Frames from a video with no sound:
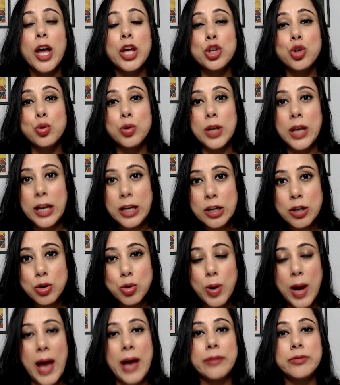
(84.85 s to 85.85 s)
You need
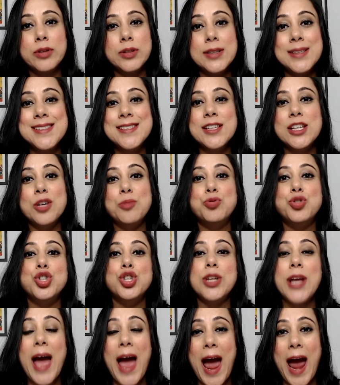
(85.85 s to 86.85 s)
to have a
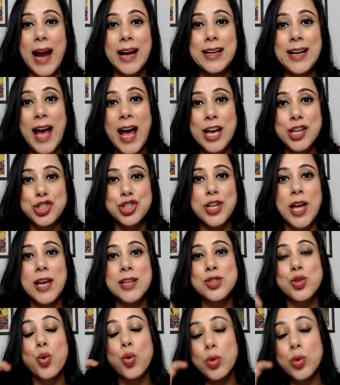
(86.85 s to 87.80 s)
description and hashtags.